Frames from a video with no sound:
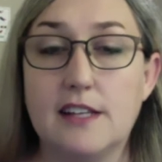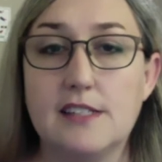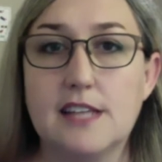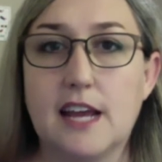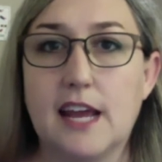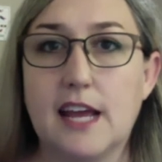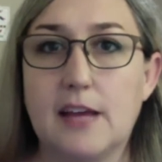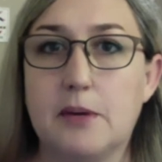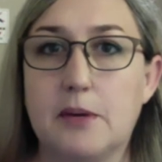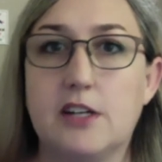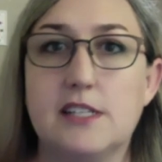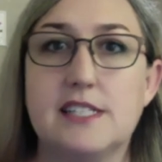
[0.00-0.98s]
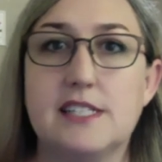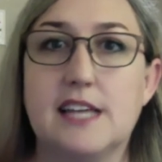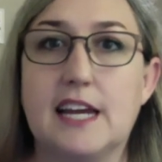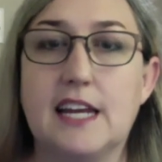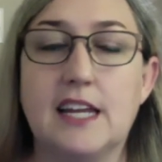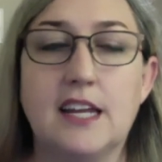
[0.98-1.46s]
that I had parents
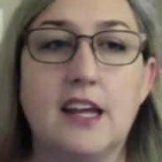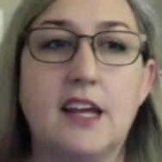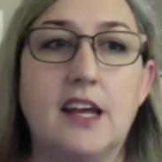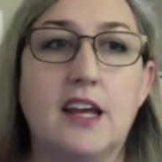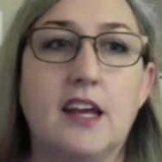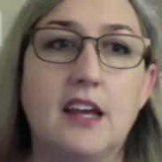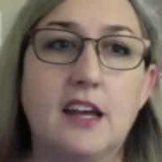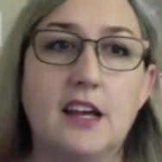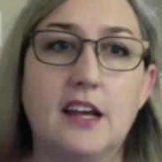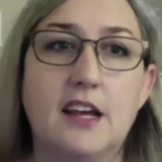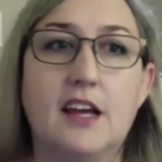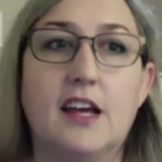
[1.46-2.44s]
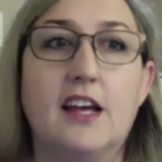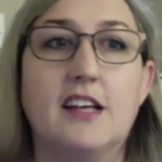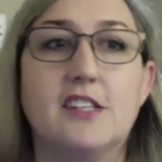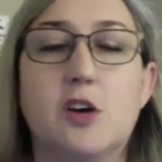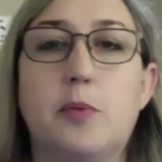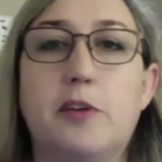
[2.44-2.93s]
sign.
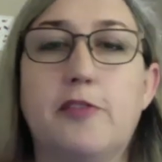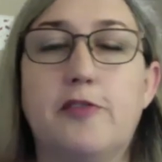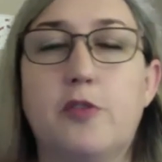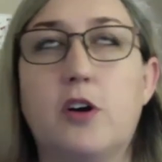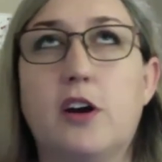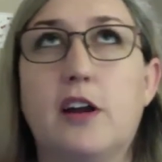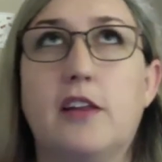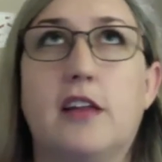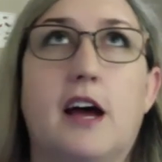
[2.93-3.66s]
So before,